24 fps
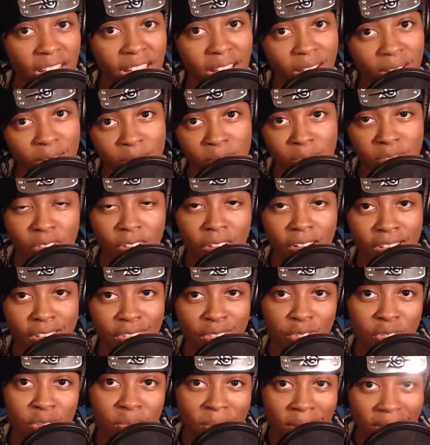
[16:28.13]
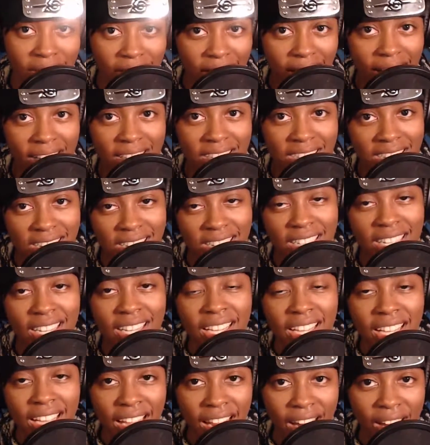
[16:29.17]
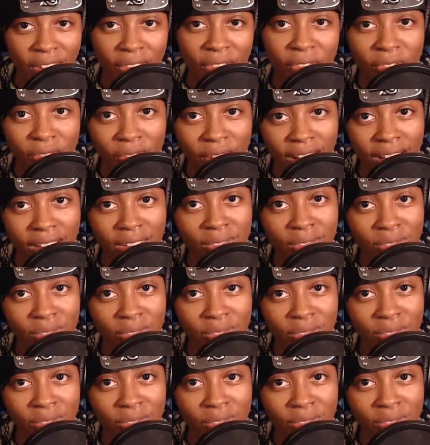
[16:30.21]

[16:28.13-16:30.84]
I hope you all enjoy my content and like